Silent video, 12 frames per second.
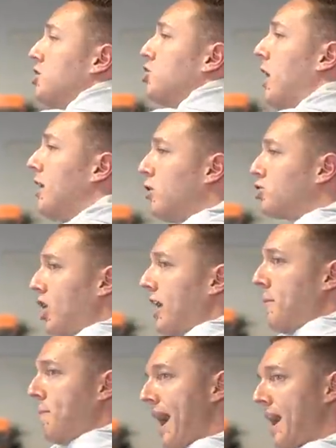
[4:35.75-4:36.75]
So I don't try
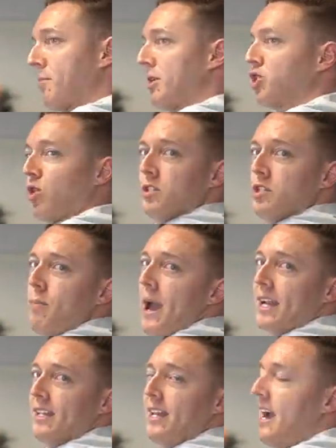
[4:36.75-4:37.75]
to pack my shoulders
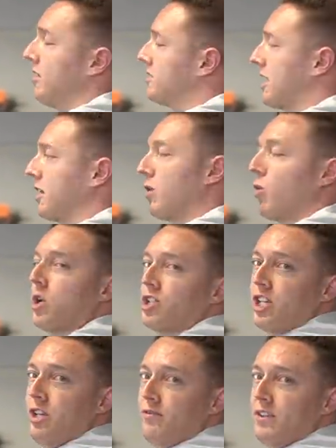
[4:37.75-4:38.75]
back and down. It's like the
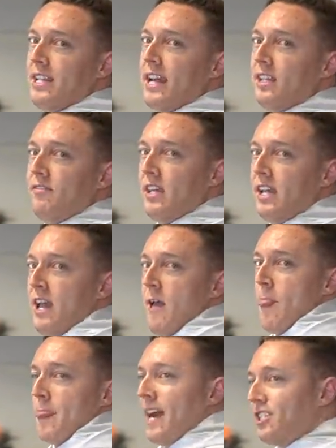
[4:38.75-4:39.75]
worst cue for deadlifting.
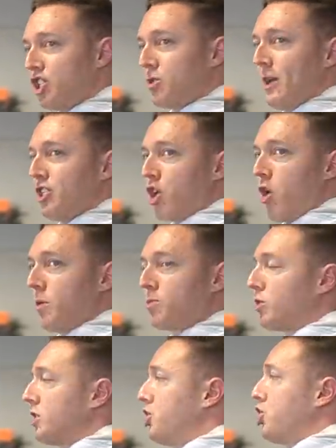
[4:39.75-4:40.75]
That just makes your arms
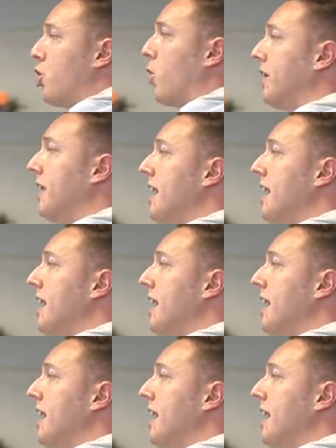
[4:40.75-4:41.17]
really short.